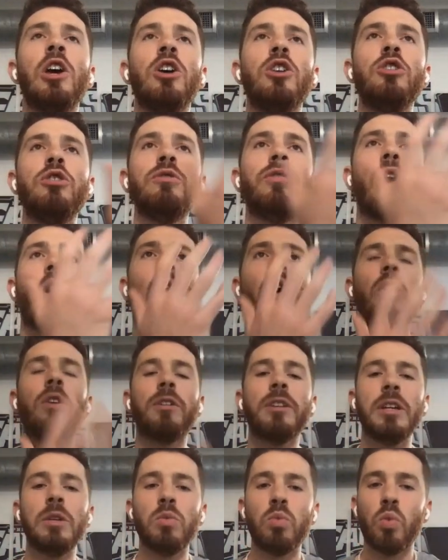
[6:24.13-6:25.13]
You've
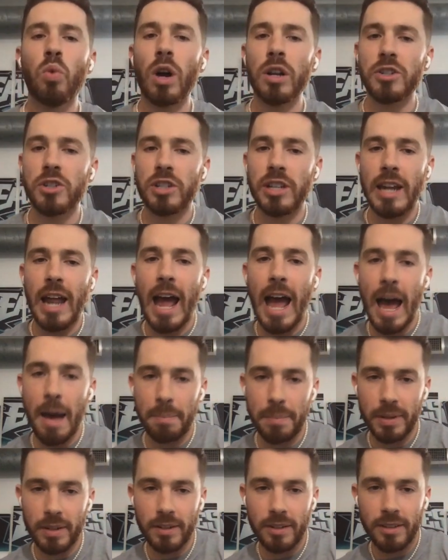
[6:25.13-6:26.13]
already watched it
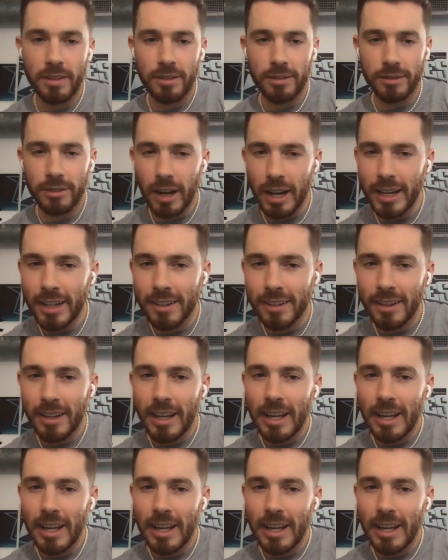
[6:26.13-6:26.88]
happen, right?